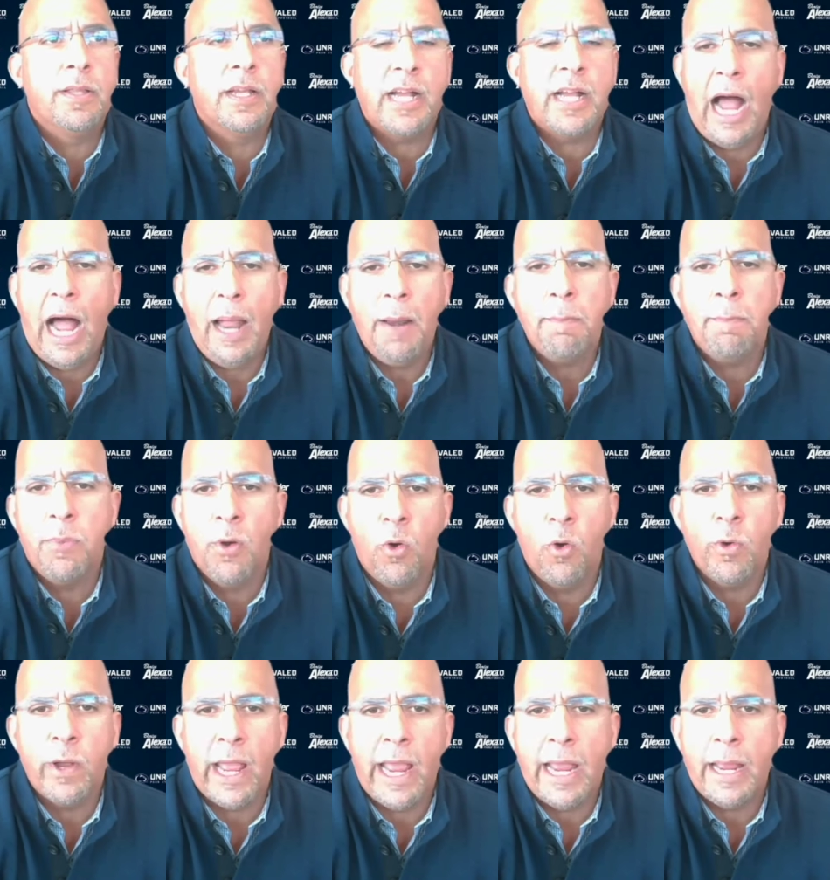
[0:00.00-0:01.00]
Cotton
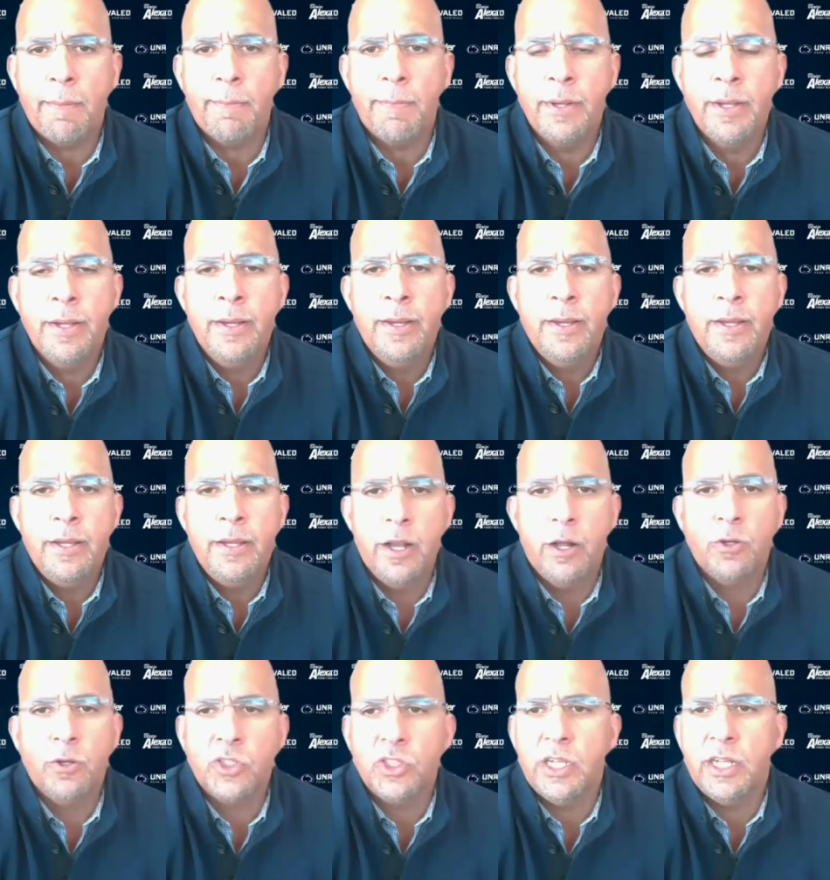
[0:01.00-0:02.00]
Bowl game, you
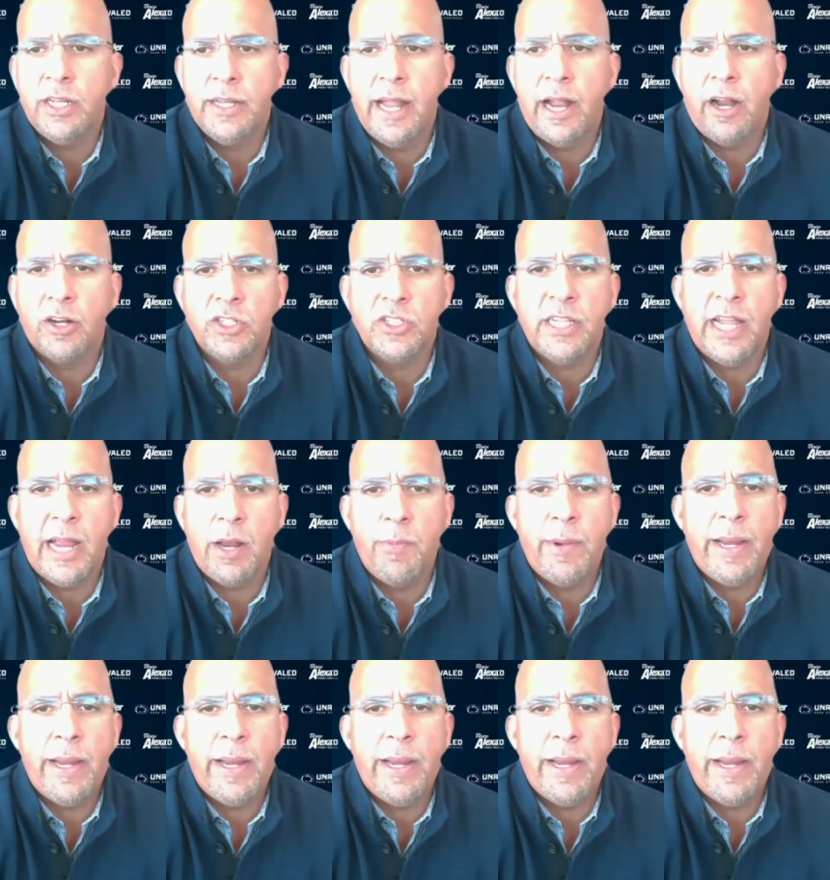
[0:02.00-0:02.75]
know, sitting there and saying,